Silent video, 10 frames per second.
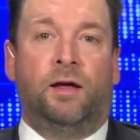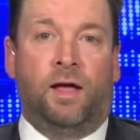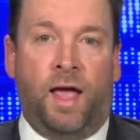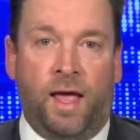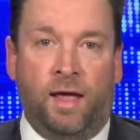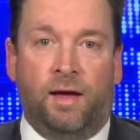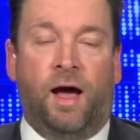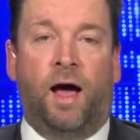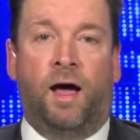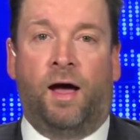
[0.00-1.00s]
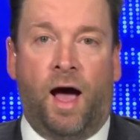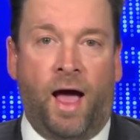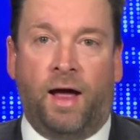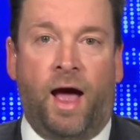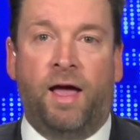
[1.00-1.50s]
hey, uh,
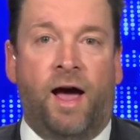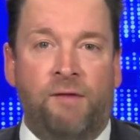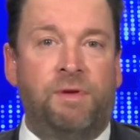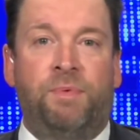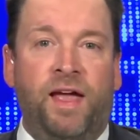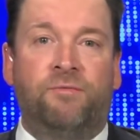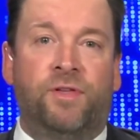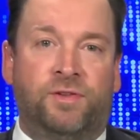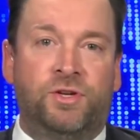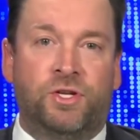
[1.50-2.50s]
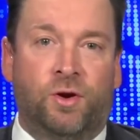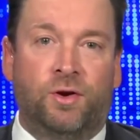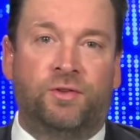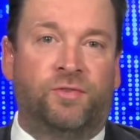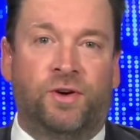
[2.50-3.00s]
I, I, I've been paying for this
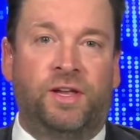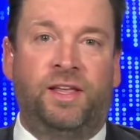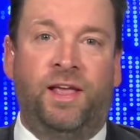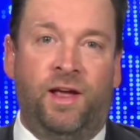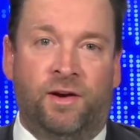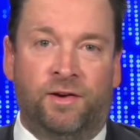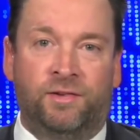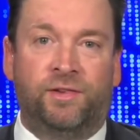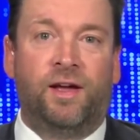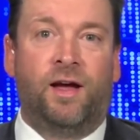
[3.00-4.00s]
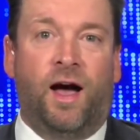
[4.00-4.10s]
insurance for years.